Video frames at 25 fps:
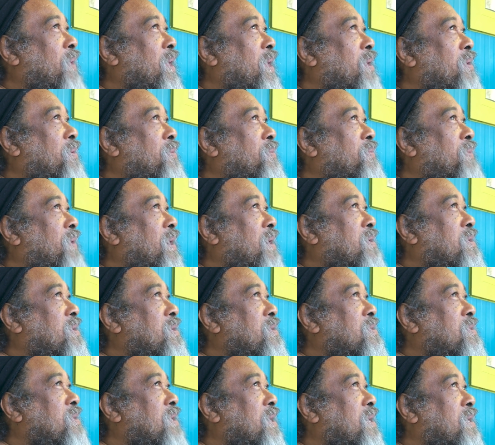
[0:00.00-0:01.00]
And the
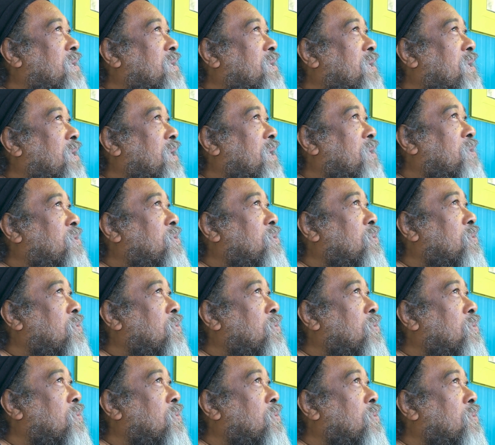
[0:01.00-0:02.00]
fact is that
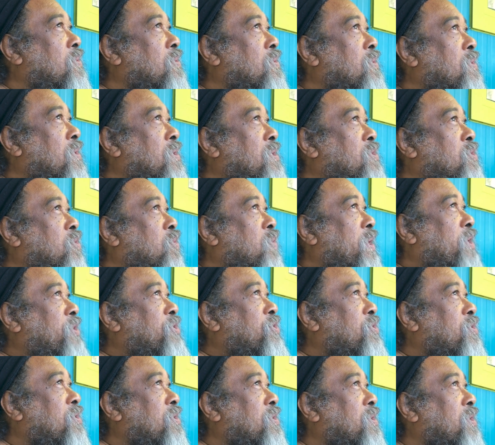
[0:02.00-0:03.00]
this
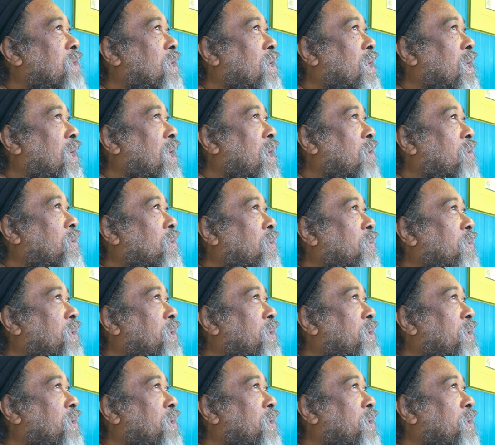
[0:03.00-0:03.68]
question, you allow the